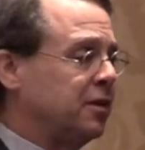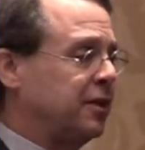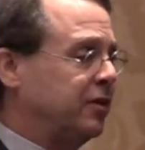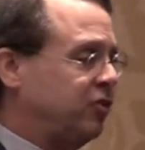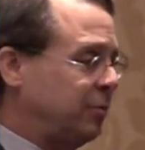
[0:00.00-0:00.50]

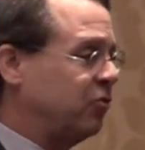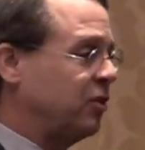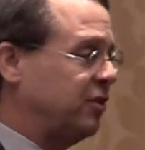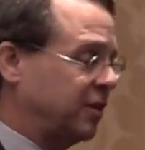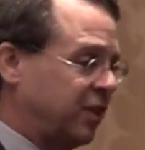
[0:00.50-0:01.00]
the
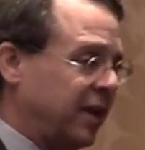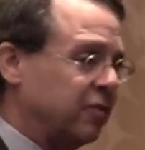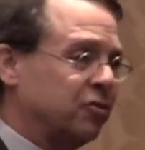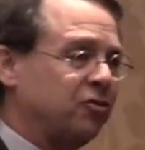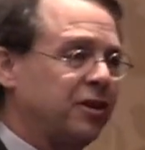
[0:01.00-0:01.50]
Egyptian
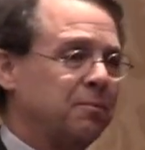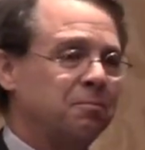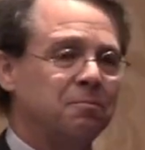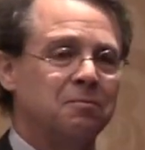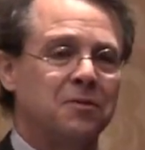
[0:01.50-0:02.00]
dictatorship